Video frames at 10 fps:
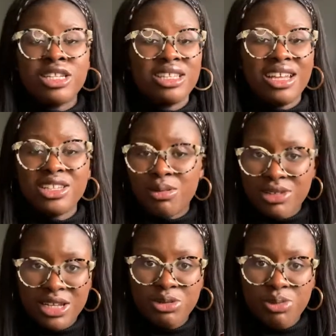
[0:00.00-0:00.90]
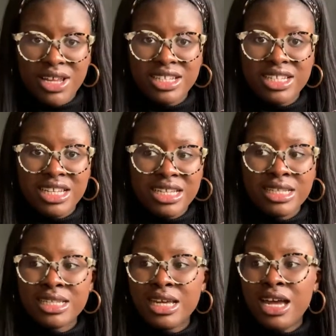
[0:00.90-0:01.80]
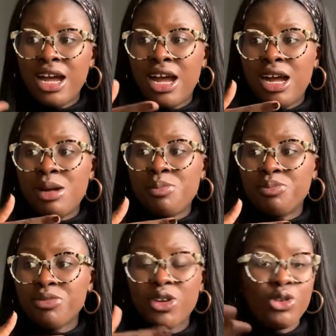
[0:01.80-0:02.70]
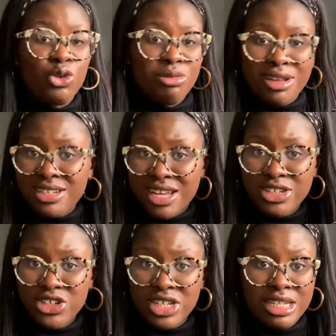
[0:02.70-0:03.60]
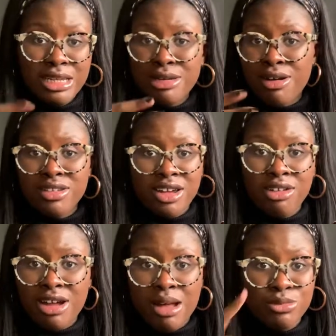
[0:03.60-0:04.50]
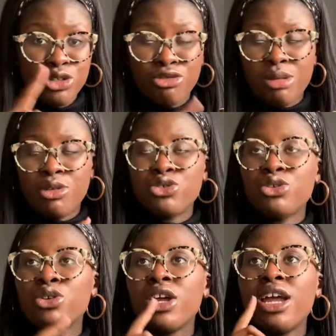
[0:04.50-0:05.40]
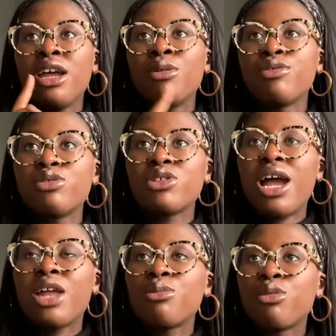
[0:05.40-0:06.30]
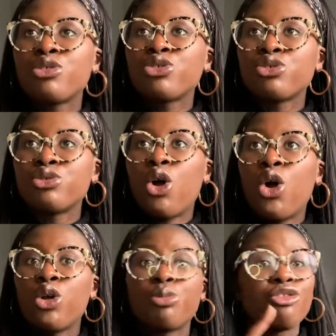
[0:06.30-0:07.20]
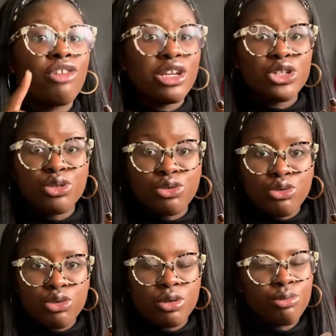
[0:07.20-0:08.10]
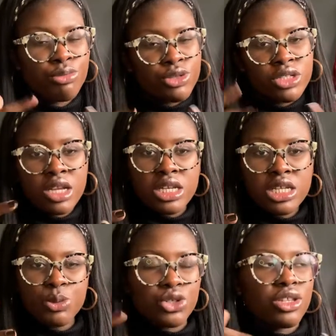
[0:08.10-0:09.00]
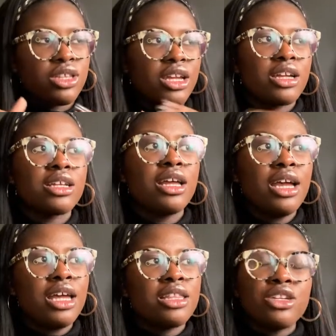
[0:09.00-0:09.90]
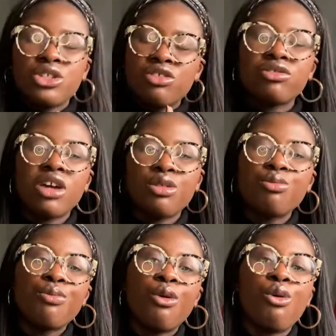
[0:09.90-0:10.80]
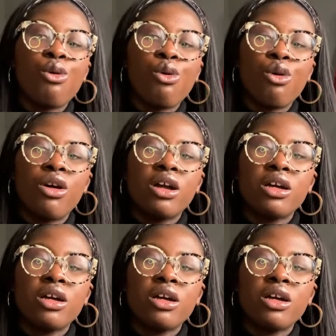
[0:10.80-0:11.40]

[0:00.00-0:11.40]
set up databases, normalization, ER diagrams, great module. We've also had a module on professional studies, which I think they should have done more